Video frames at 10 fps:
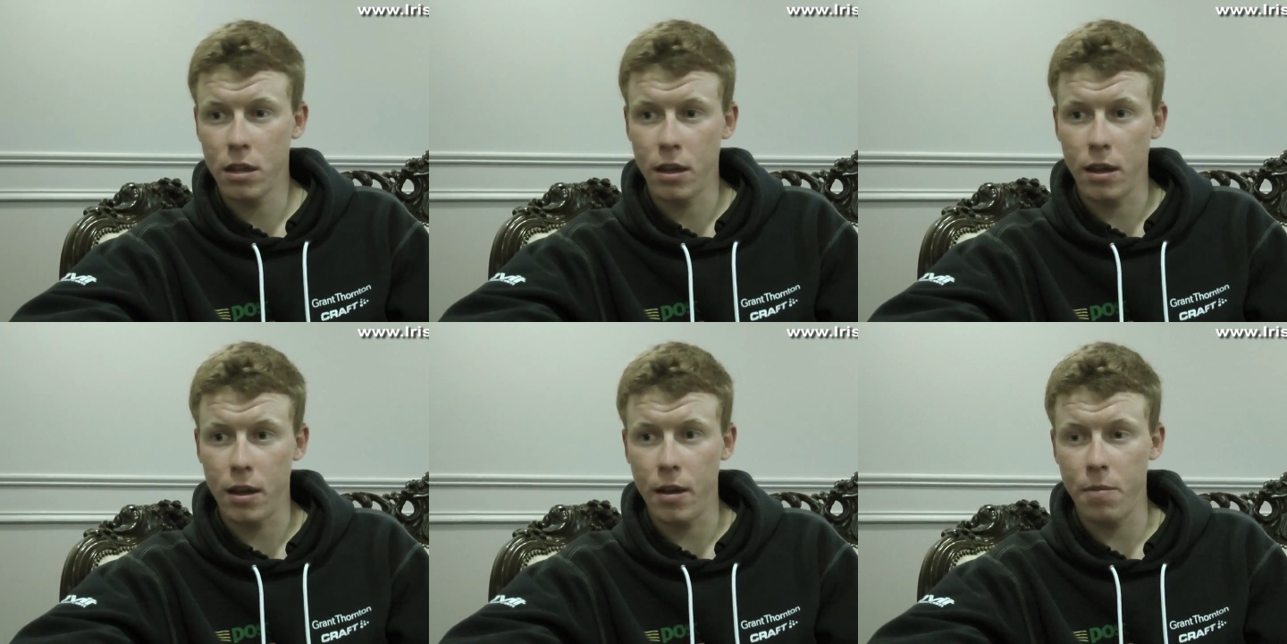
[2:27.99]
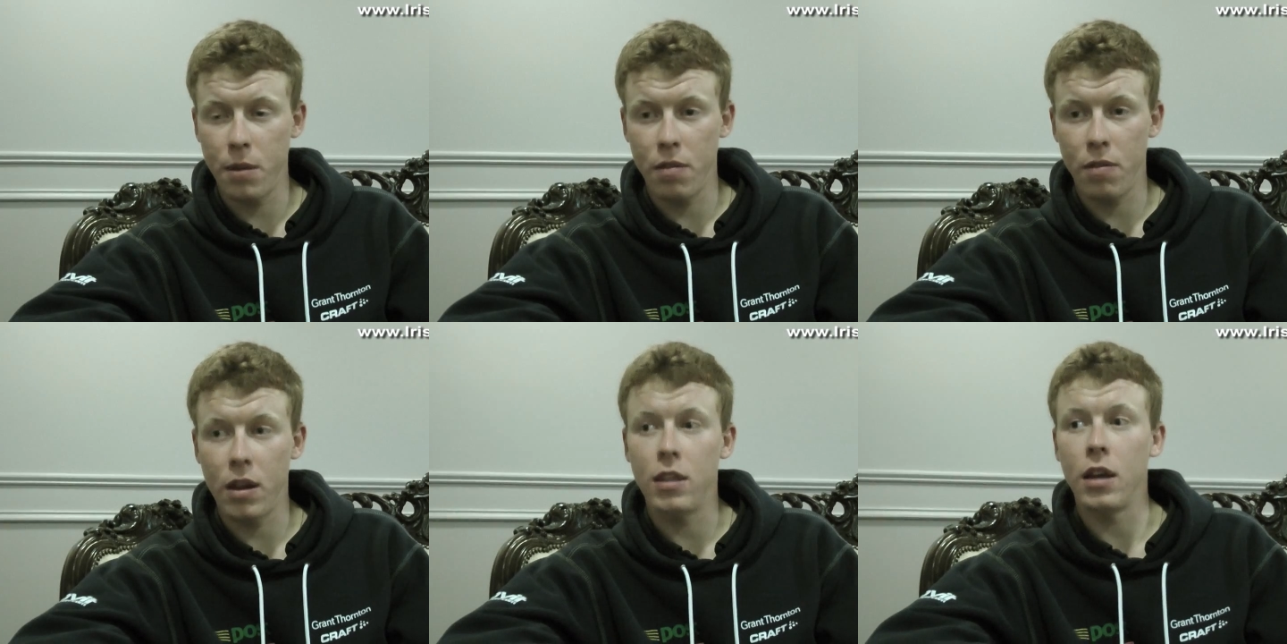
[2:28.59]
Um, yeah, if
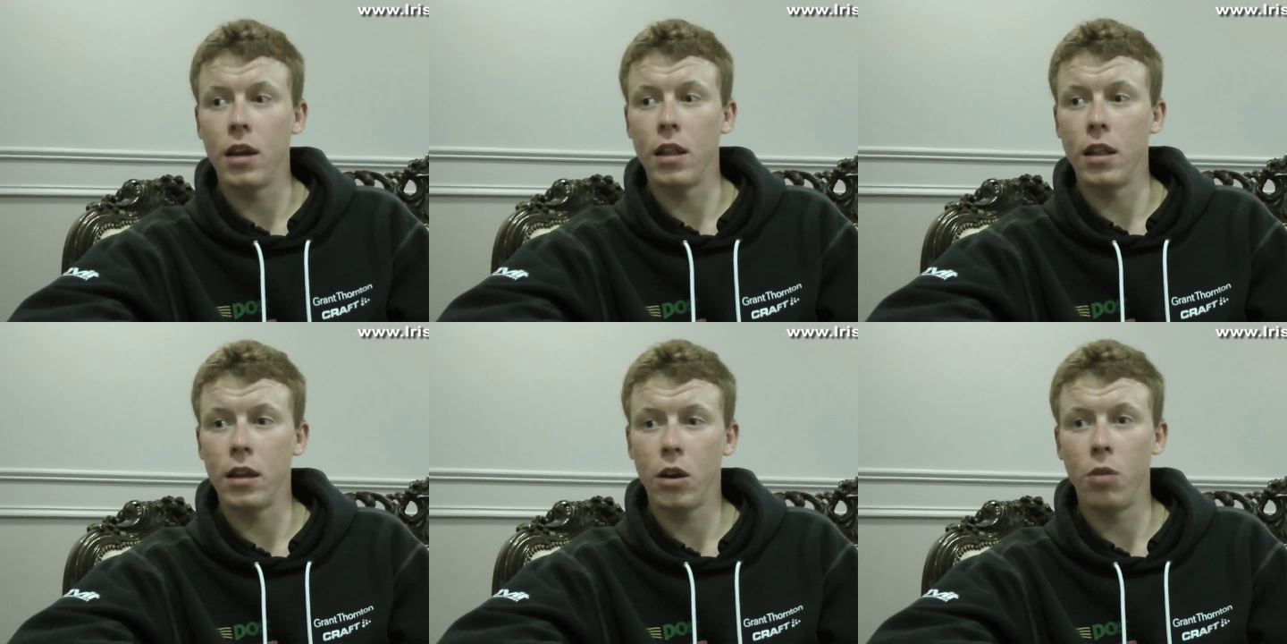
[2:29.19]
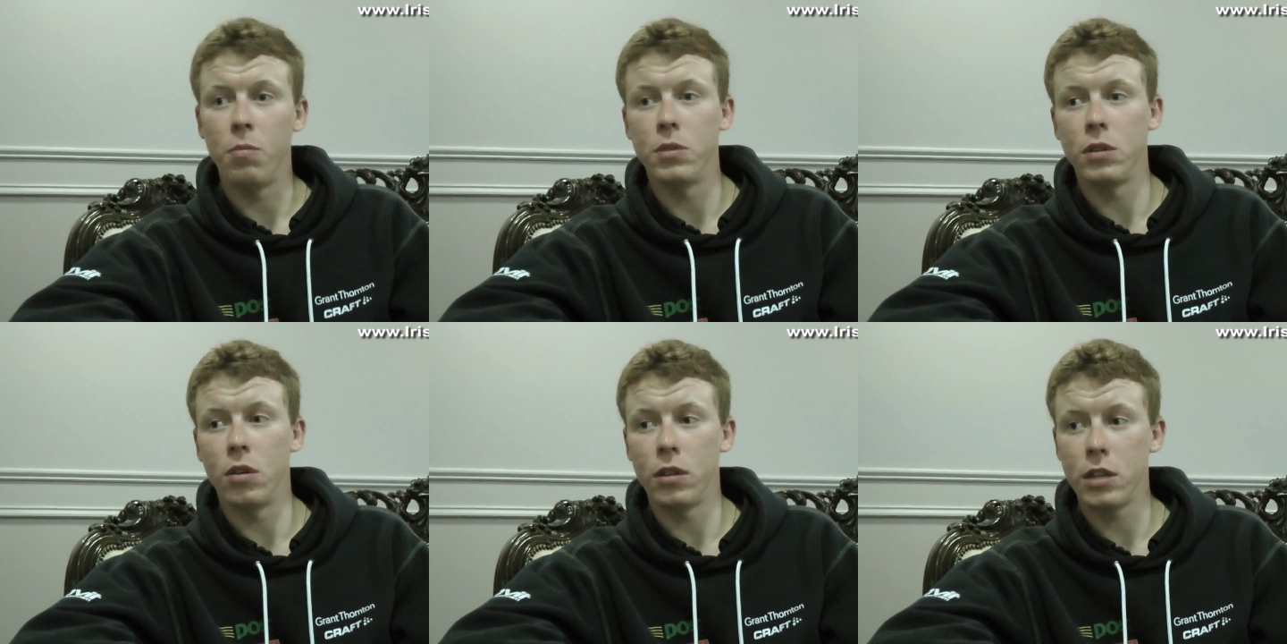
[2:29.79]
anything comes
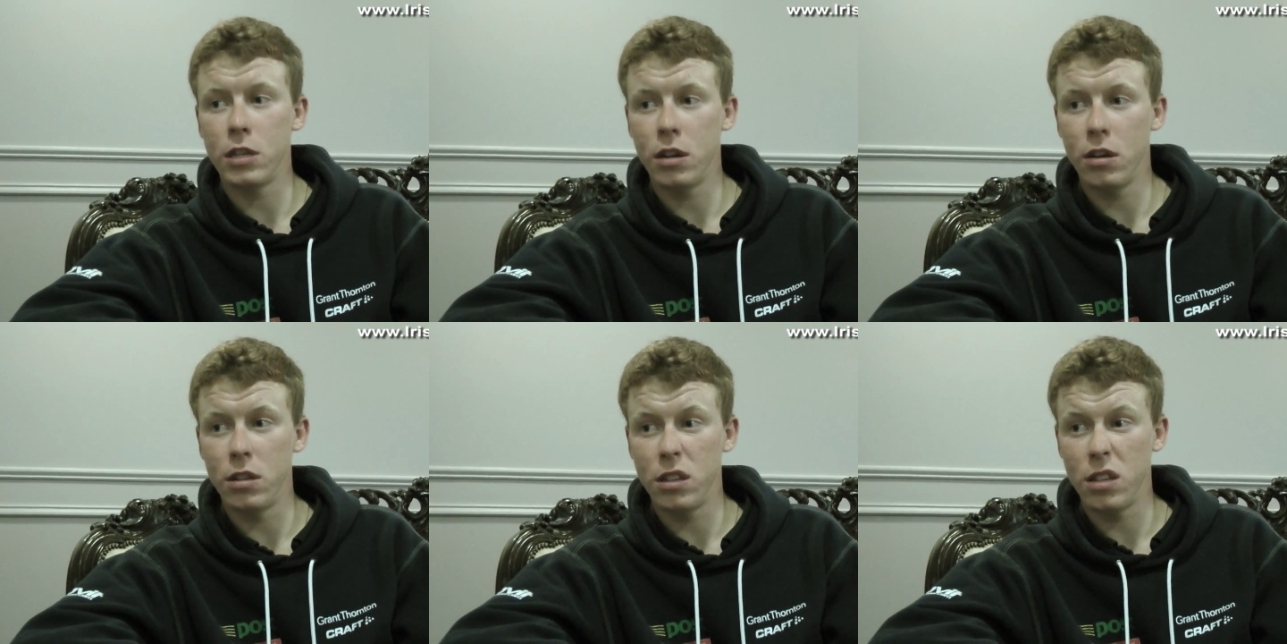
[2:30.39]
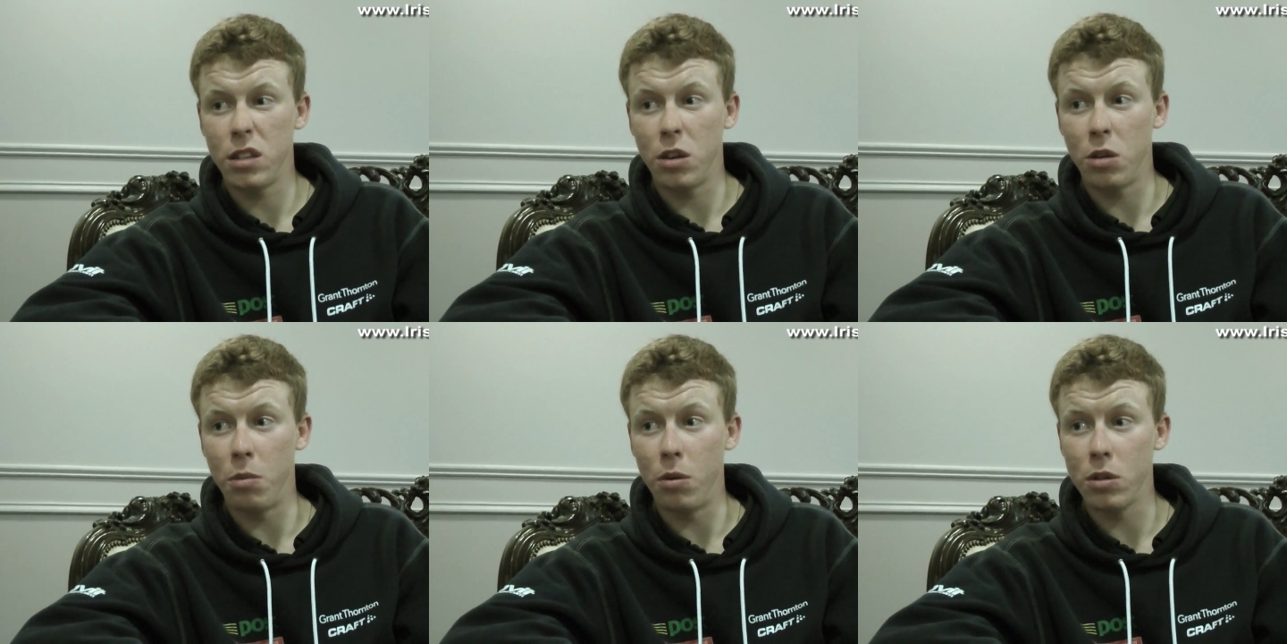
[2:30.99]
along this year, it's, it's a
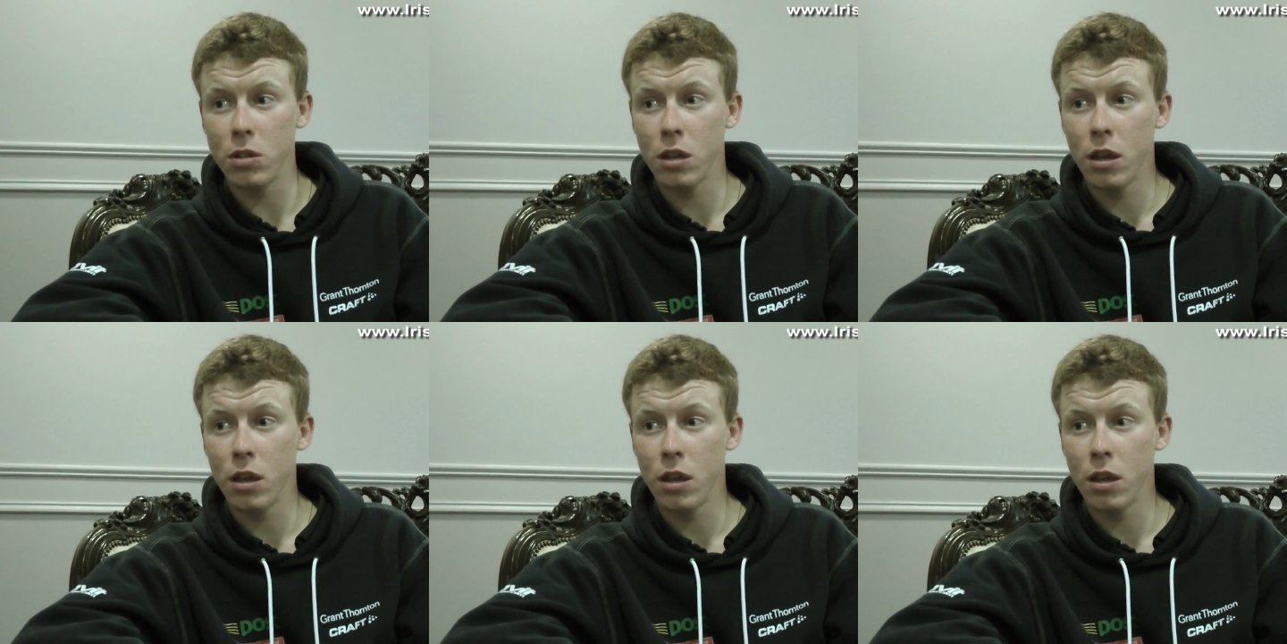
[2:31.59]
good bonus,